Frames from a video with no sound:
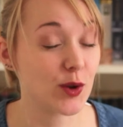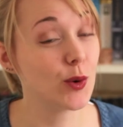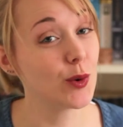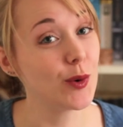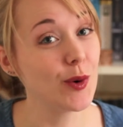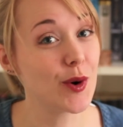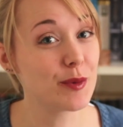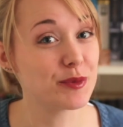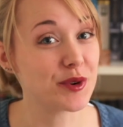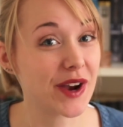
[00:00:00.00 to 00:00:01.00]
Or,
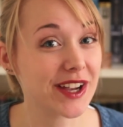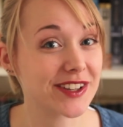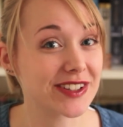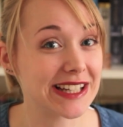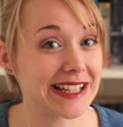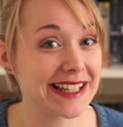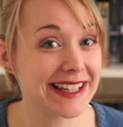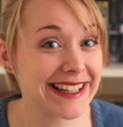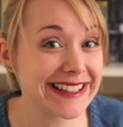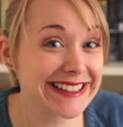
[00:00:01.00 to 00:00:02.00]
more accurately,